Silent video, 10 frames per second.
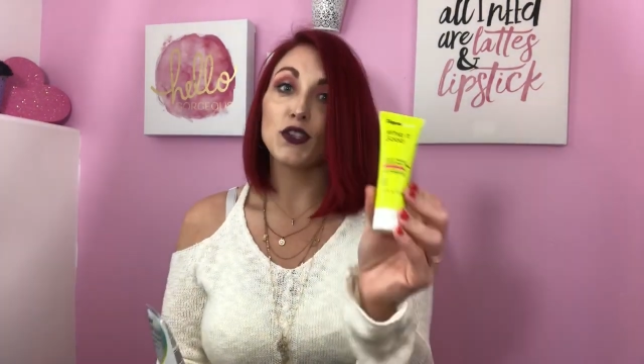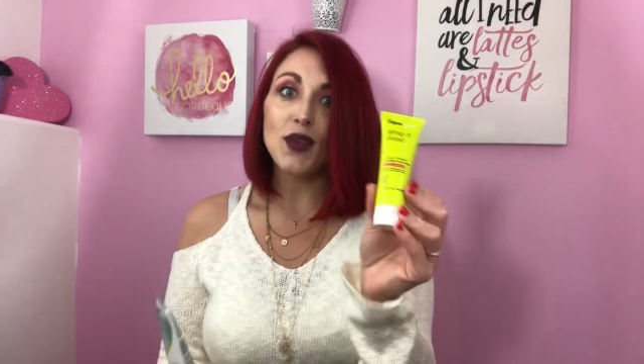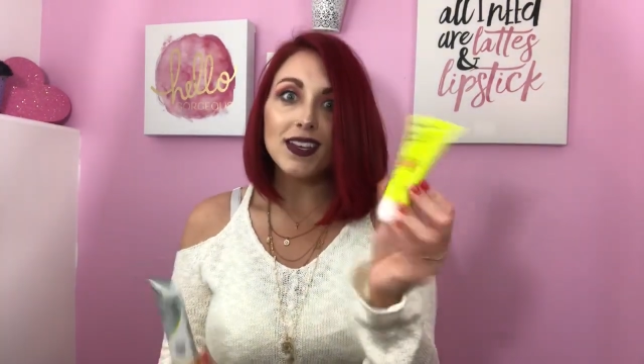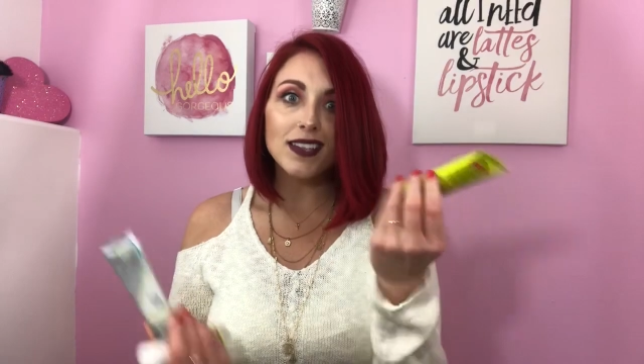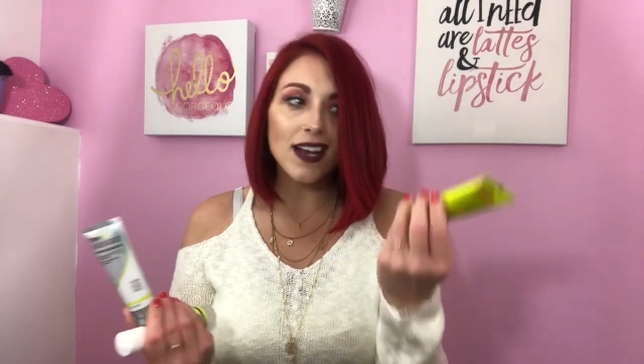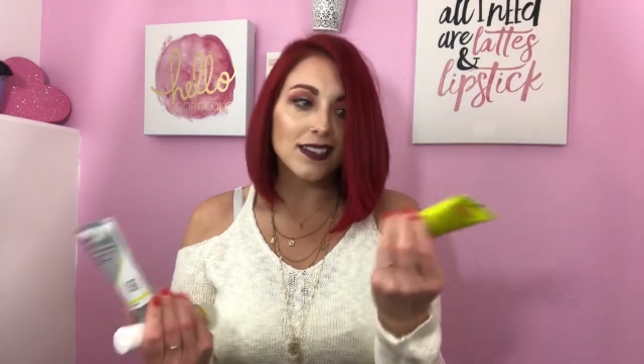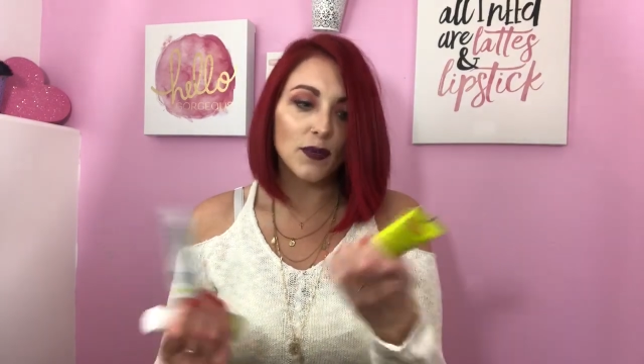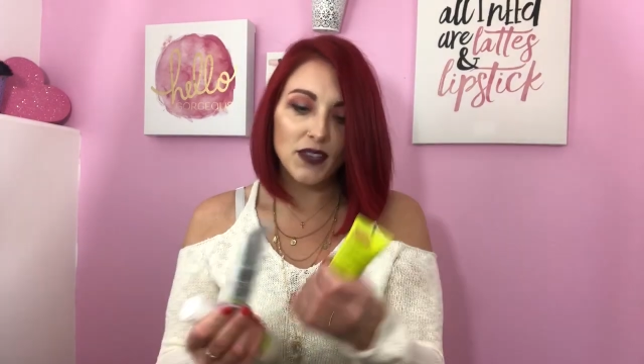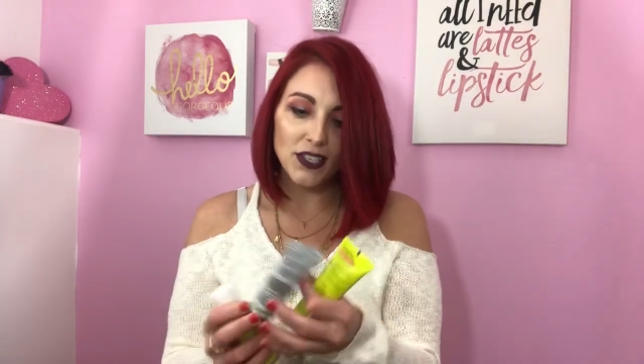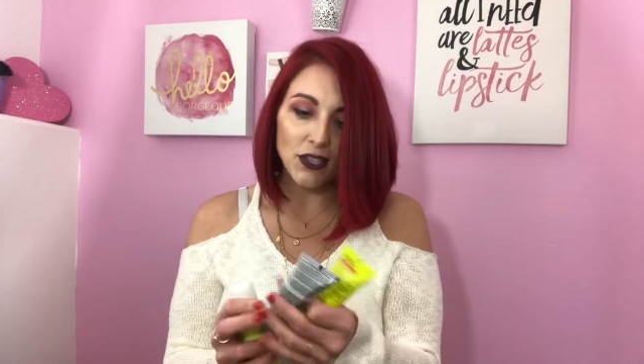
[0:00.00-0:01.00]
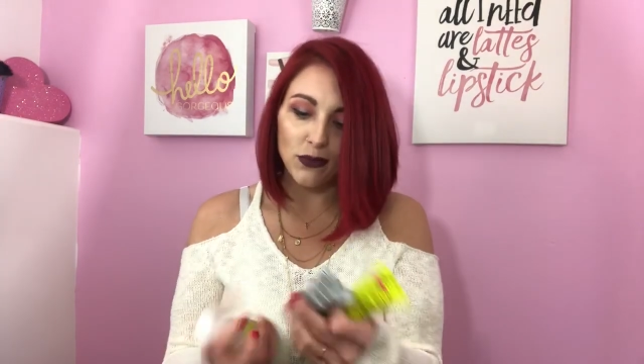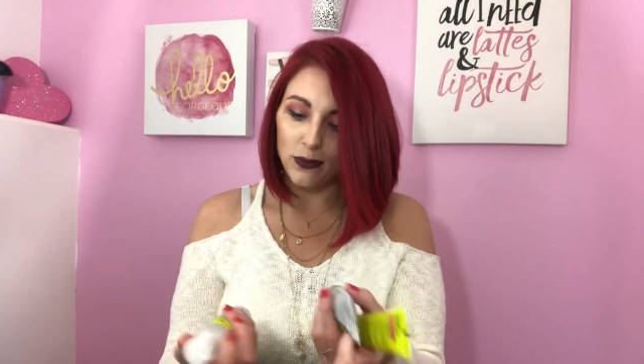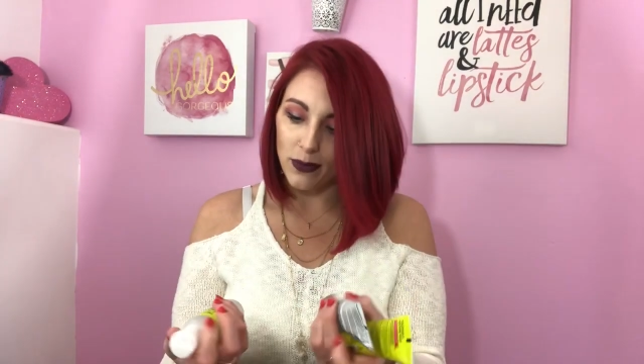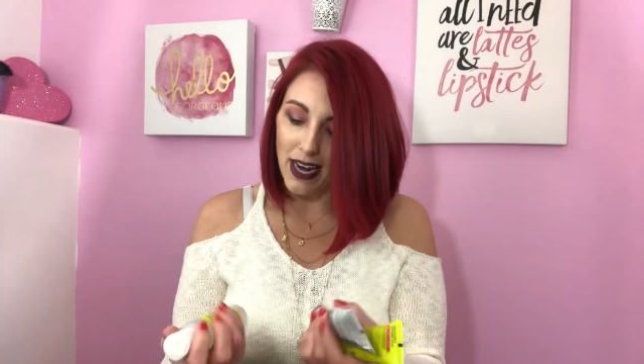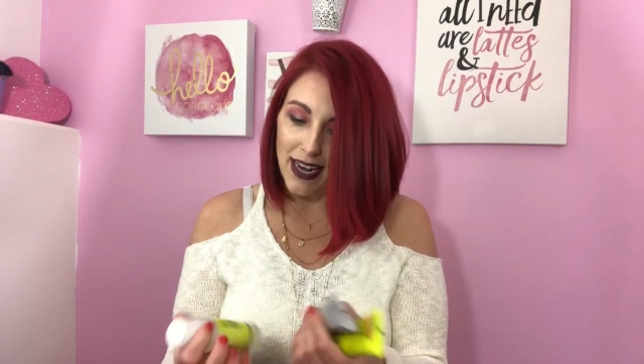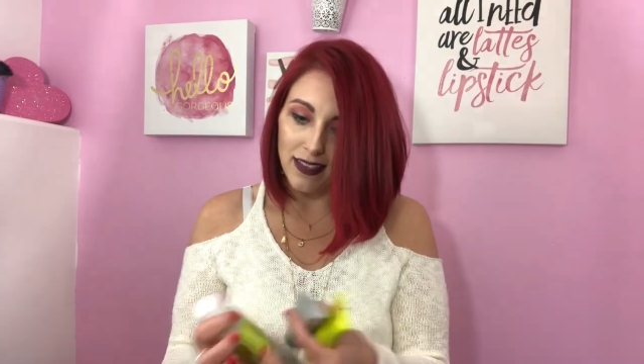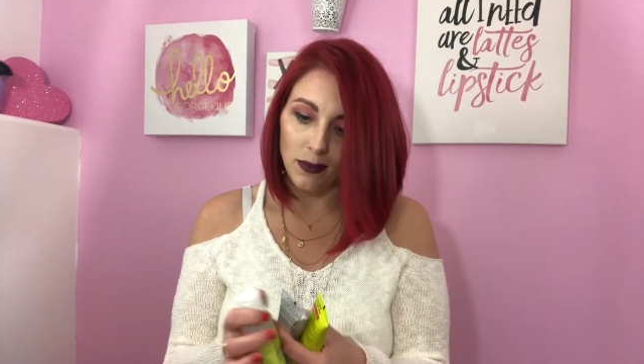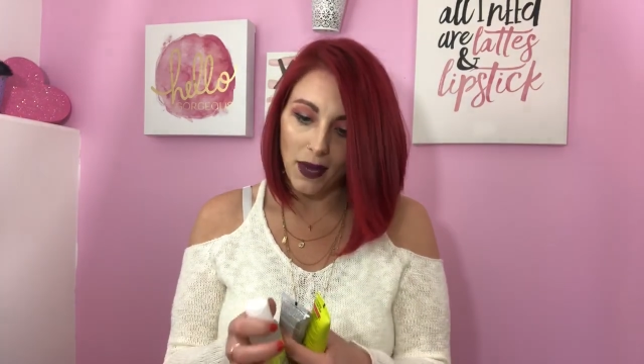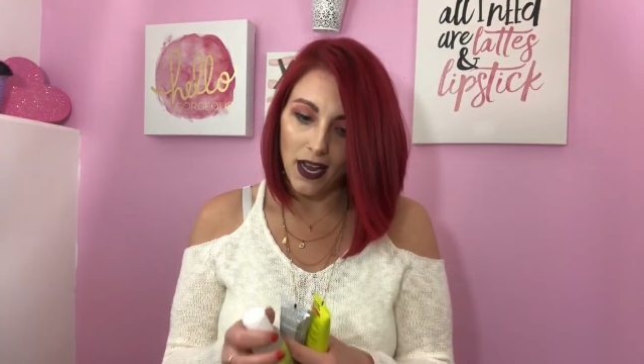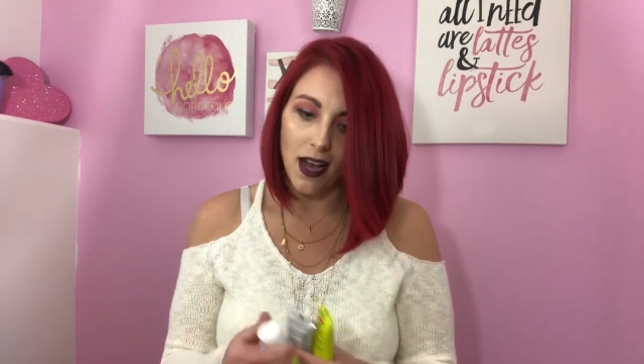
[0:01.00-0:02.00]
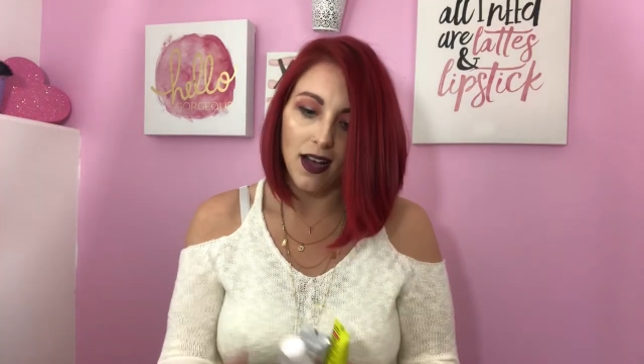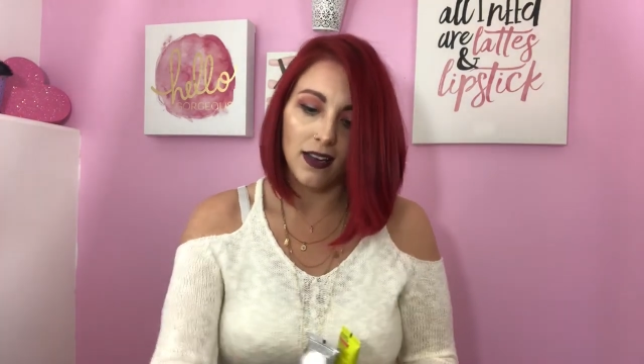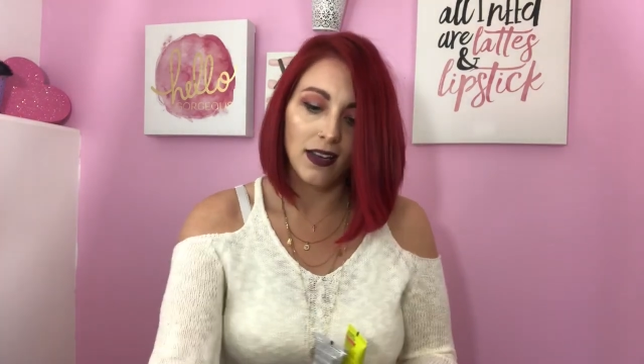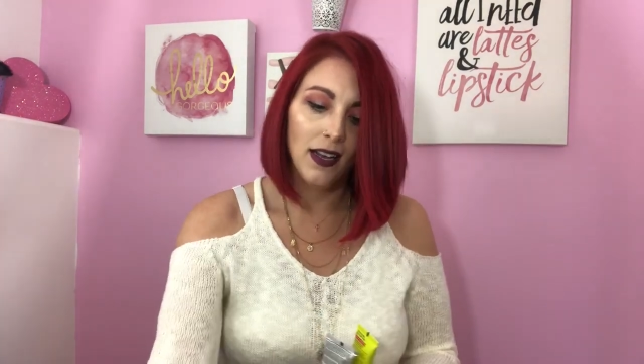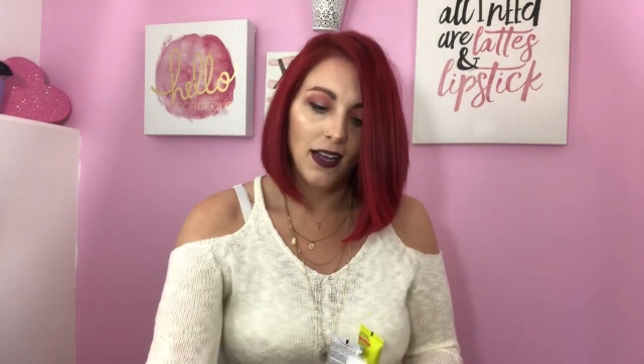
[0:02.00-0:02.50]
So that is awesome, these are great, oh my God.